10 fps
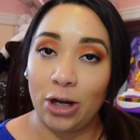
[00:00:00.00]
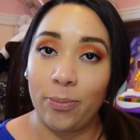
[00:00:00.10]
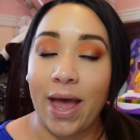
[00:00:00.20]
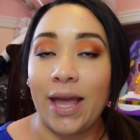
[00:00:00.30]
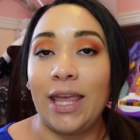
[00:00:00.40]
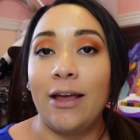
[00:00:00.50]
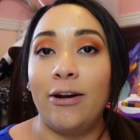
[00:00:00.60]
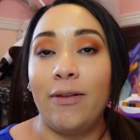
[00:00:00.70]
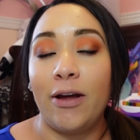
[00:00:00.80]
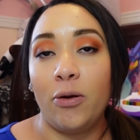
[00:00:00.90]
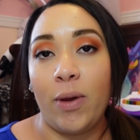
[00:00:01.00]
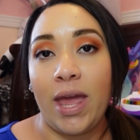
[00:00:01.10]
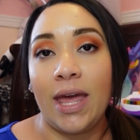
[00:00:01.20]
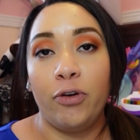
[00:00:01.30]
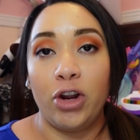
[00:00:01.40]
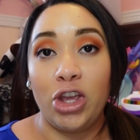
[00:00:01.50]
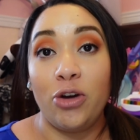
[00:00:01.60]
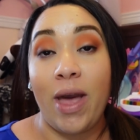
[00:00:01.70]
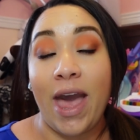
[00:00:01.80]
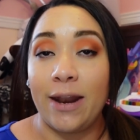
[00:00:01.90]
You're packing on a lot of weight for
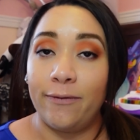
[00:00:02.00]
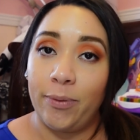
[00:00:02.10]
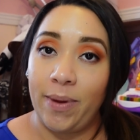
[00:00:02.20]
you and for